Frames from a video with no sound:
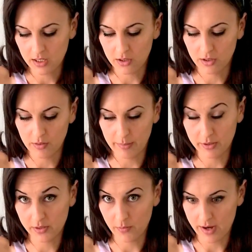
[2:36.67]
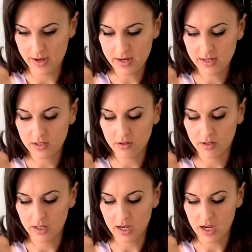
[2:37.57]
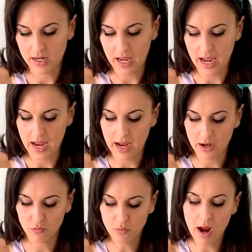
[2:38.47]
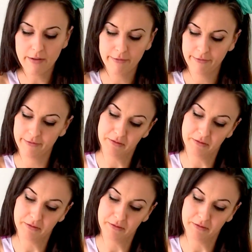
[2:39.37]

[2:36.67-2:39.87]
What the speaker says: You're going to grab your square and you're going to cut a rough